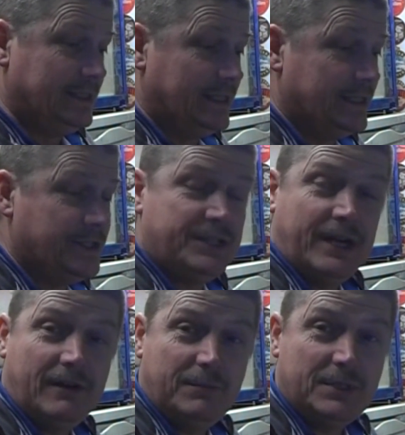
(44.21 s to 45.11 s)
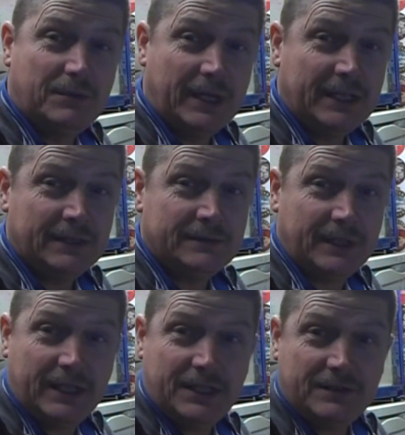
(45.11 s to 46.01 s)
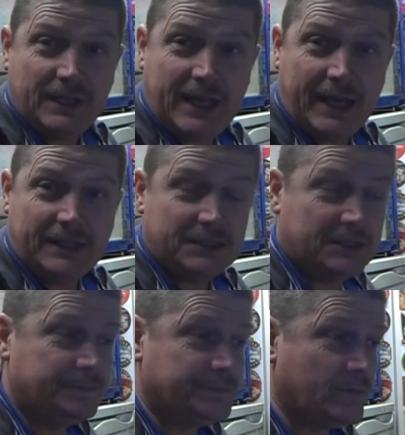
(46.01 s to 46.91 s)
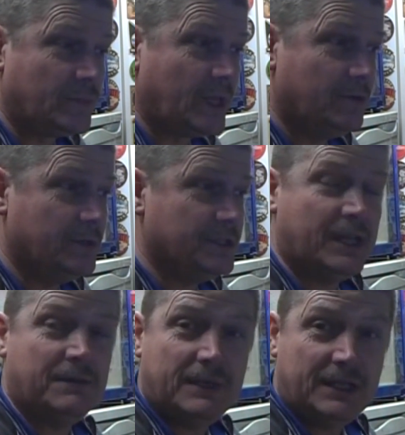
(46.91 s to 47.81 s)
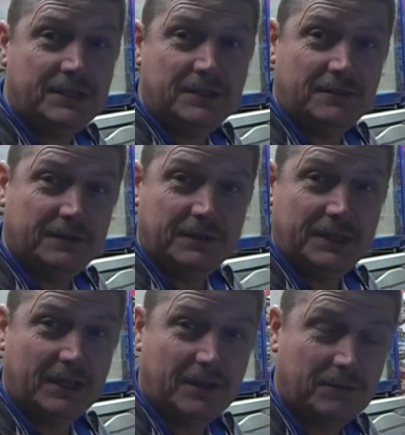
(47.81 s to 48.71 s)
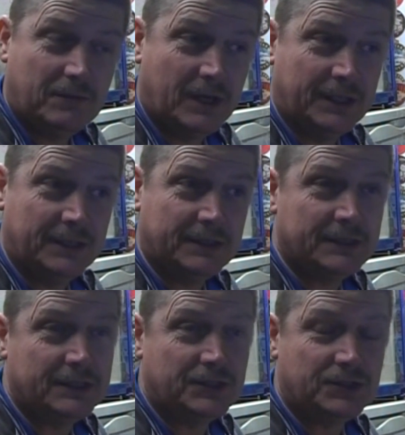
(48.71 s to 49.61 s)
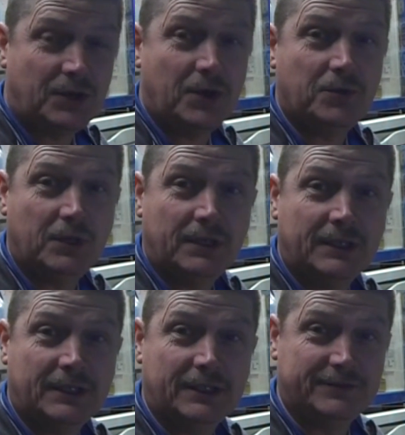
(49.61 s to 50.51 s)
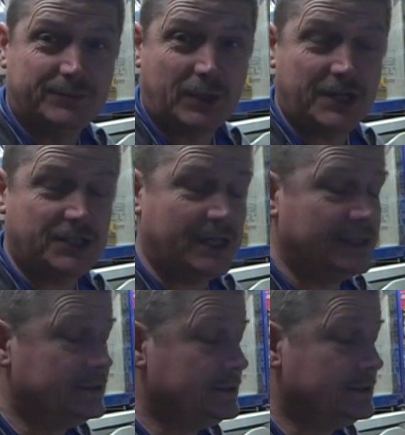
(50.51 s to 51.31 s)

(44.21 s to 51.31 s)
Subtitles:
and share it between each of the kegs, which then means you've only got one control of pressure,